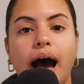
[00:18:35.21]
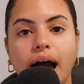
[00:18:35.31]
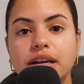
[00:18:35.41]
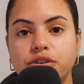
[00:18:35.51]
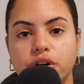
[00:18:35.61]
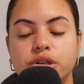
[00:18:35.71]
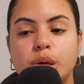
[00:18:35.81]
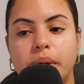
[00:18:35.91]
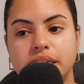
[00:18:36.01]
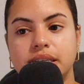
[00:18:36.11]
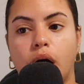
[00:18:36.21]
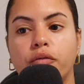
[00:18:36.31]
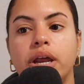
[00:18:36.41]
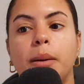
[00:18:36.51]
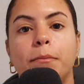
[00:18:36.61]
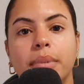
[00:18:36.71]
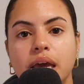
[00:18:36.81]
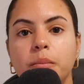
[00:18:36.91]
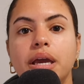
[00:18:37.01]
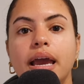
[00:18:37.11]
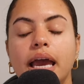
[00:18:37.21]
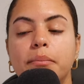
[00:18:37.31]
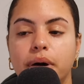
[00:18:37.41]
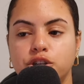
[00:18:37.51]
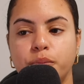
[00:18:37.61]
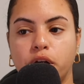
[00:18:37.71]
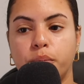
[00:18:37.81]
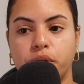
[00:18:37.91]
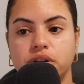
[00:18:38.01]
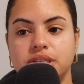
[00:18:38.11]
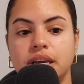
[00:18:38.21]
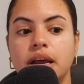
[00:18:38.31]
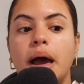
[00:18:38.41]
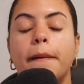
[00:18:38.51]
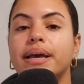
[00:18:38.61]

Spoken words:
I turned to myself and it made me a much better person.